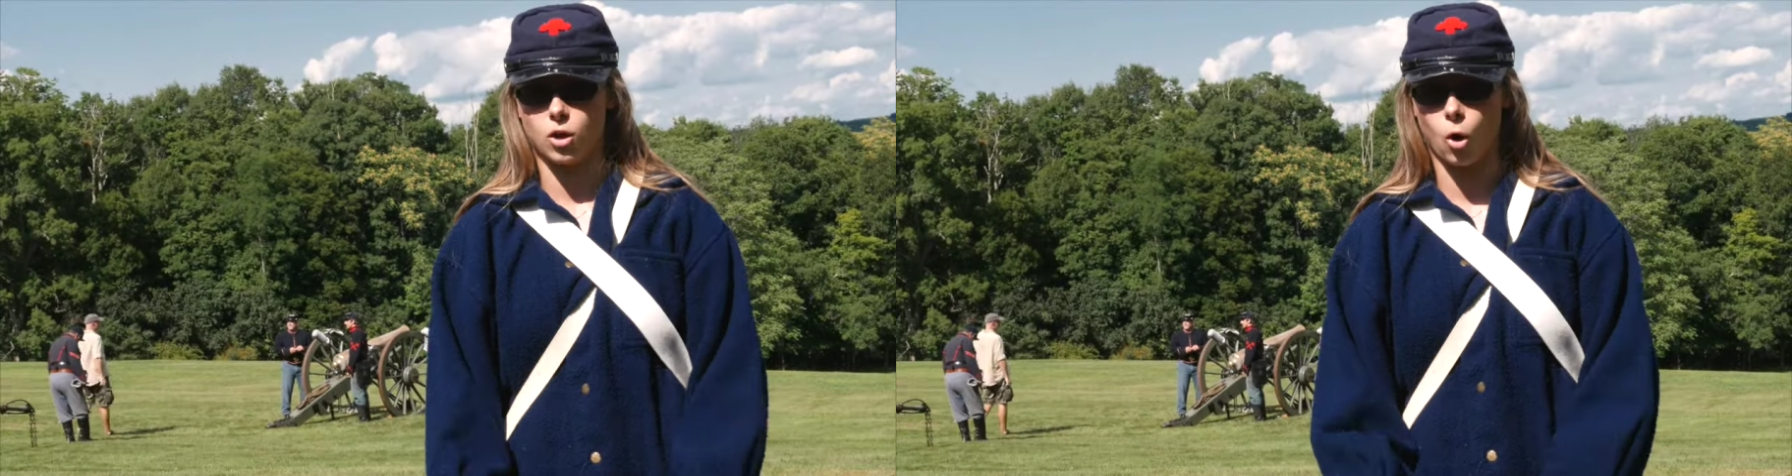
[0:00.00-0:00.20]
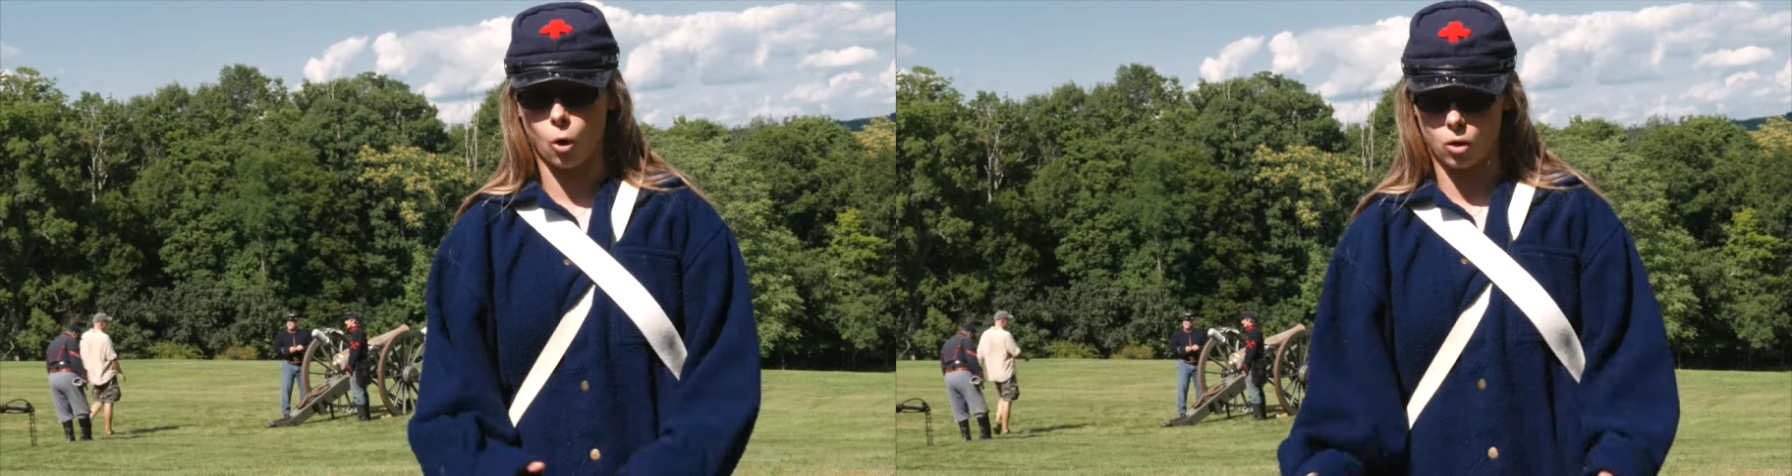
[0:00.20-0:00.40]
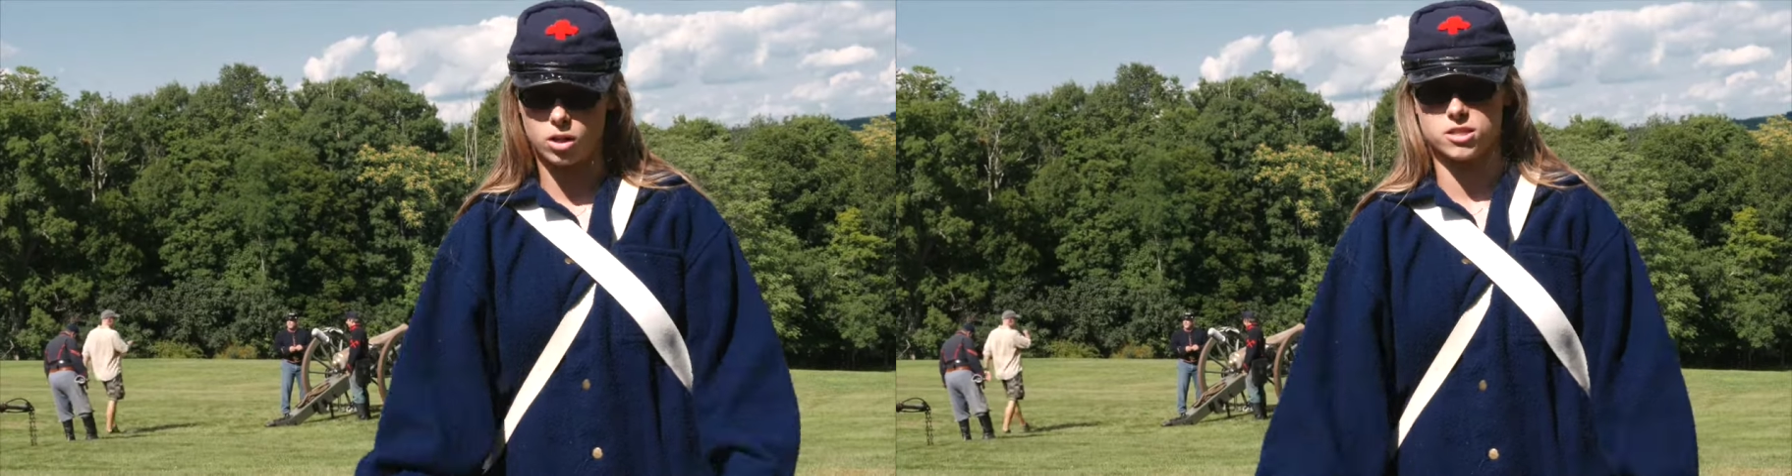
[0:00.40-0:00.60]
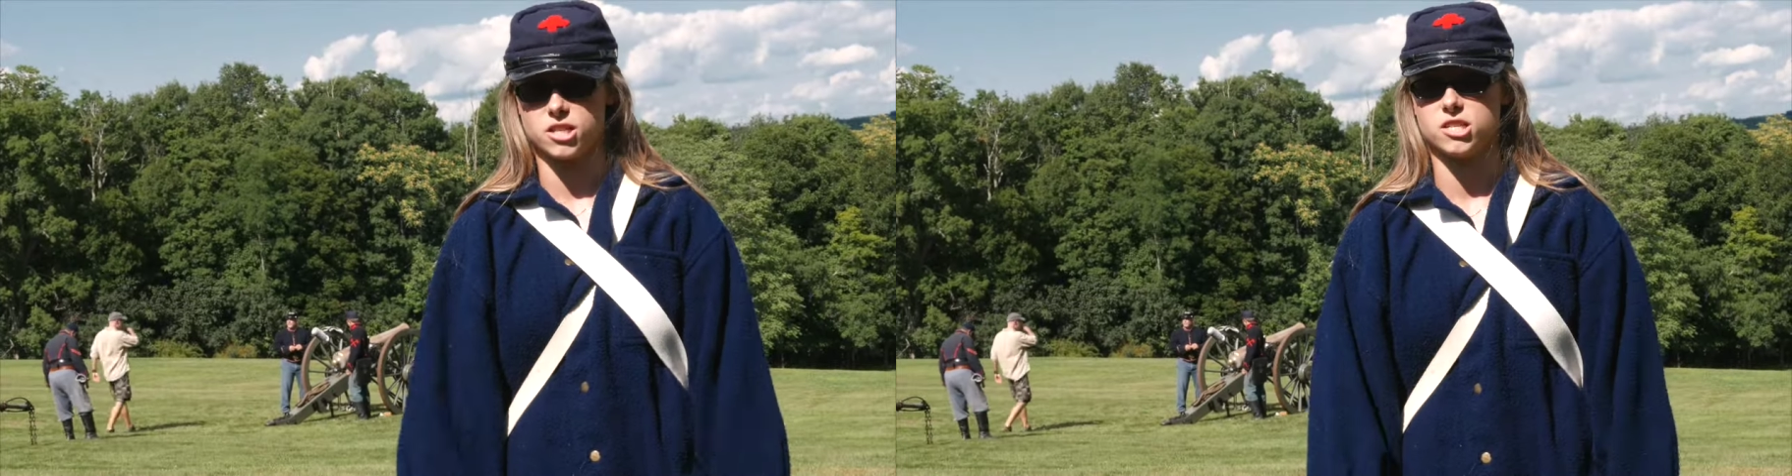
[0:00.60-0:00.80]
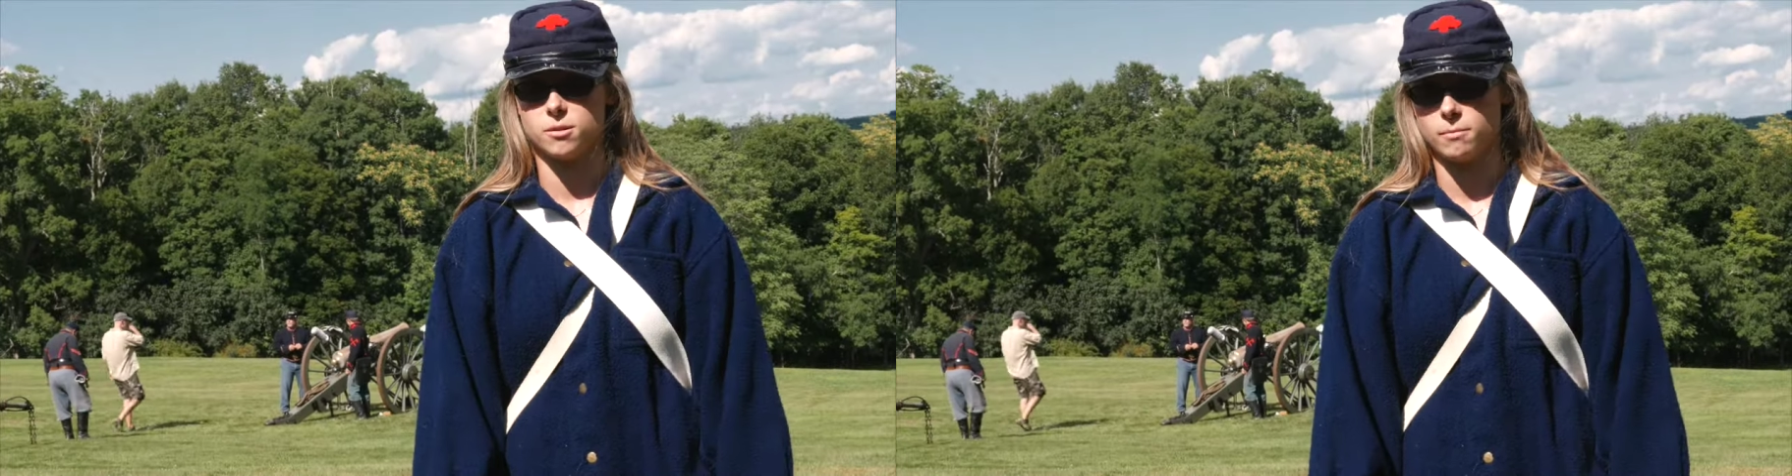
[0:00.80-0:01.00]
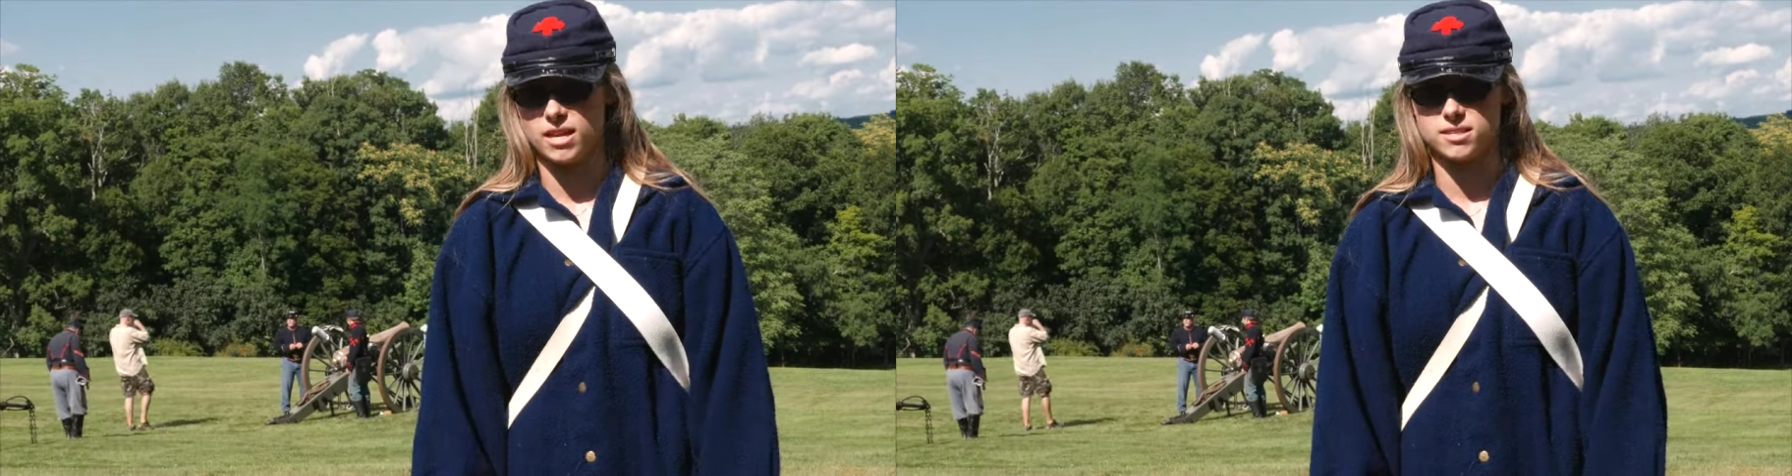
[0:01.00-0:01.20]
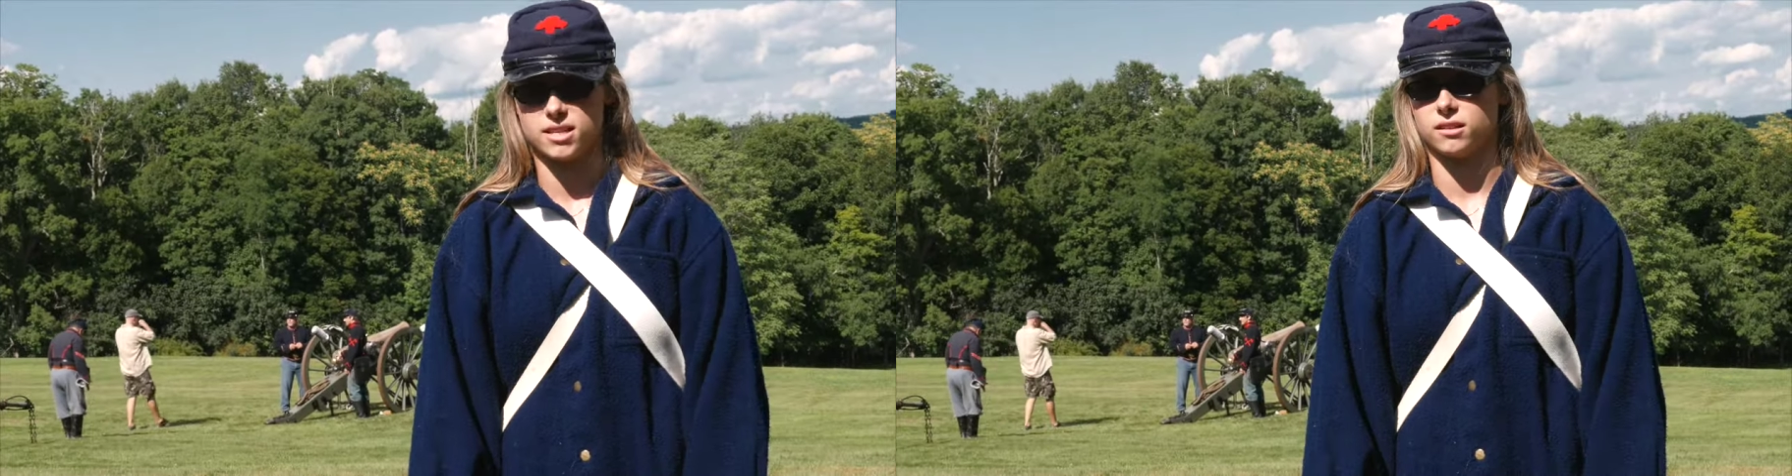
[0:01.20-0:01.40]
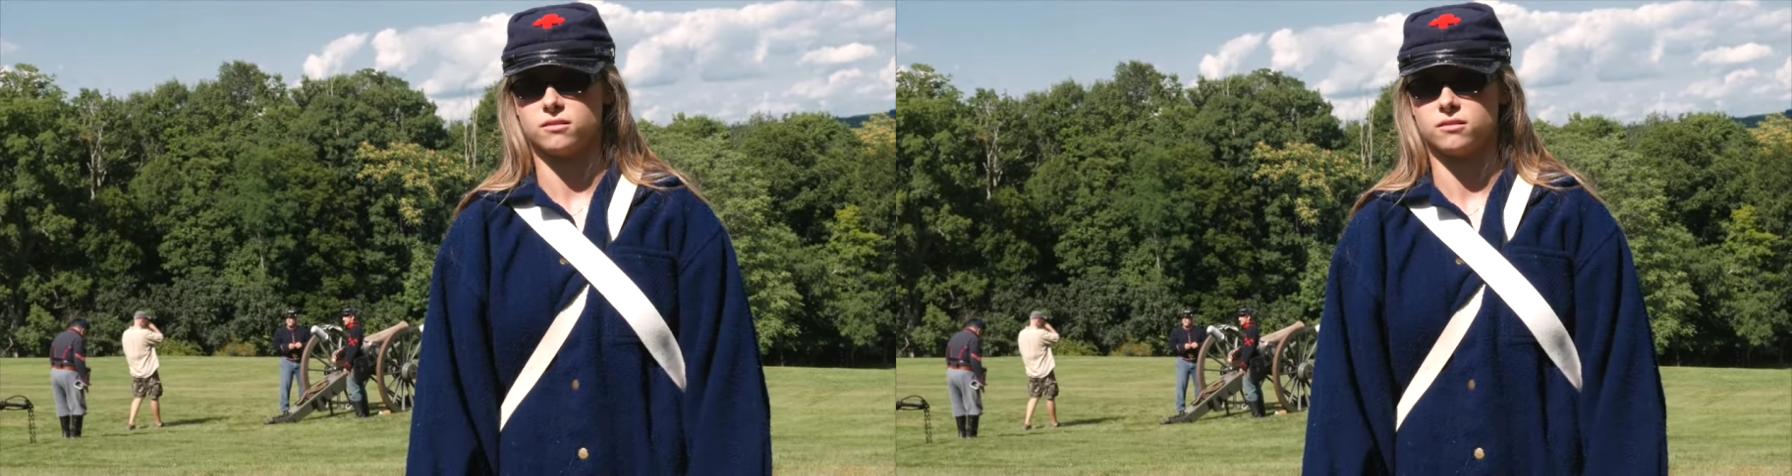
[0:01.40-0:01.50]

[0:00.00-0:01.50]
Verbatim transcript: whole is just an amazing,